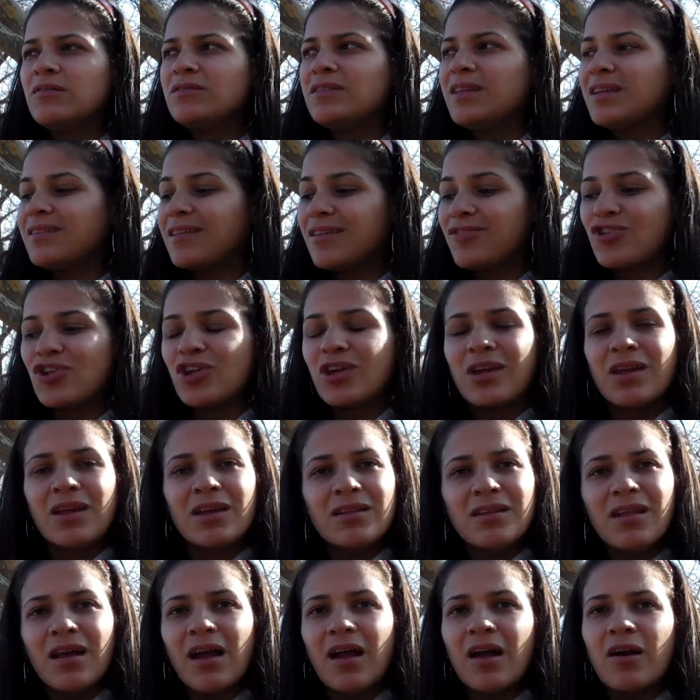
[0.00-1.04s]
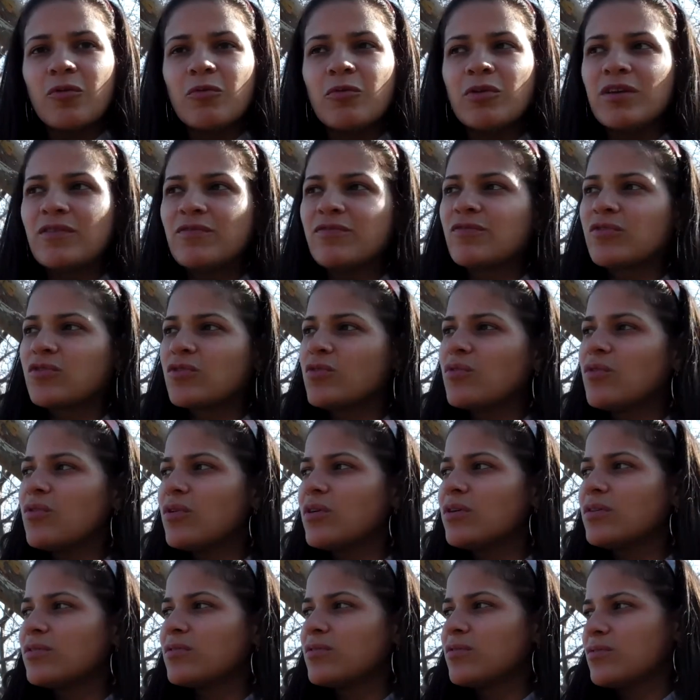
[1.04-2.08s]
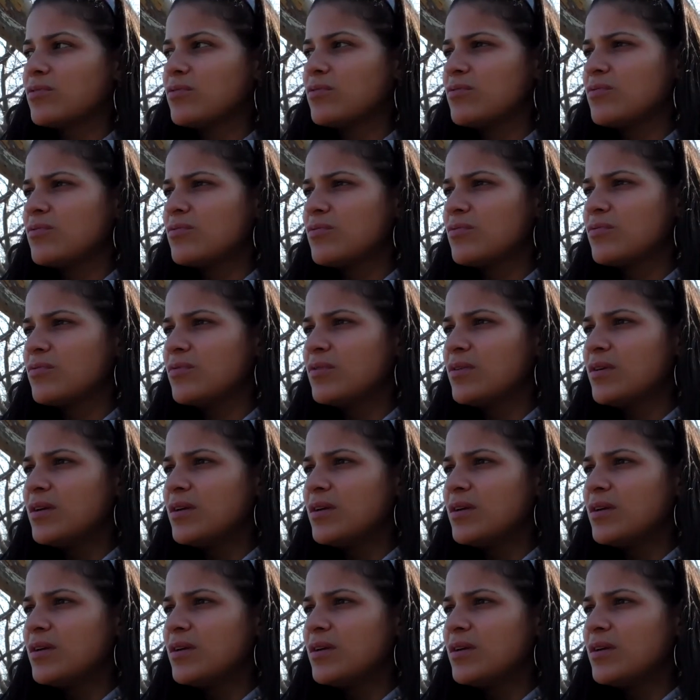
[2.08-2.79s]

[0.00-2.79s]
desde chiquita, we've taught to